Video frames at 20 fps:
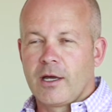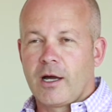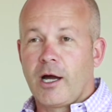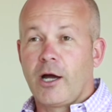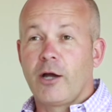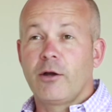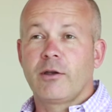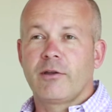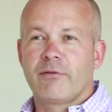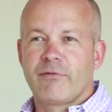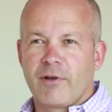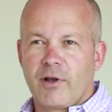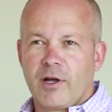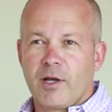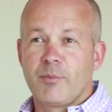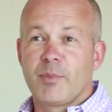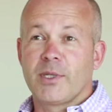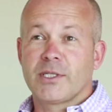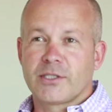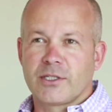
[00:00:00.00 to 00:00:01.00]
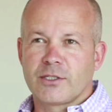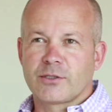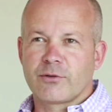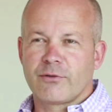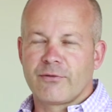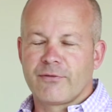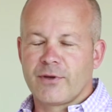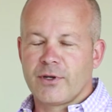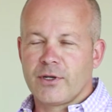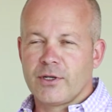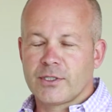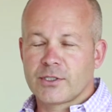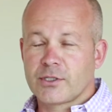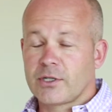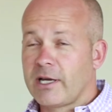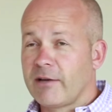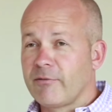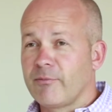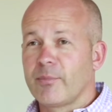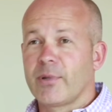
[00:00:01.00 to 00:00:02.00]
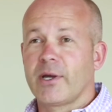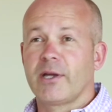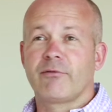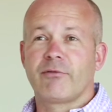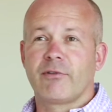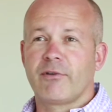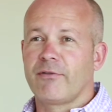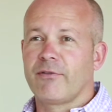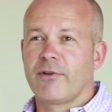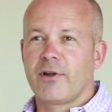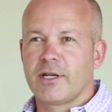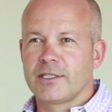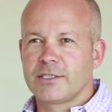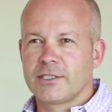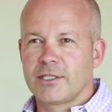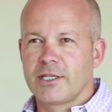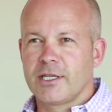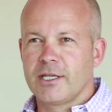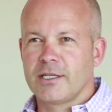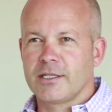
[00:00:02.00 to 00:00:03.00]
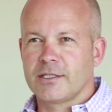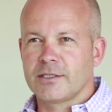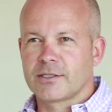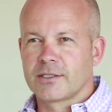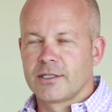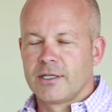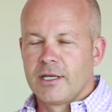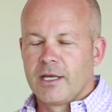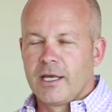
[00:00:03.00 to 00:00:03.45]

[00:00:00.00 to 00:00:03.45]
I only fly business or first. I haven't paid for a flight in years.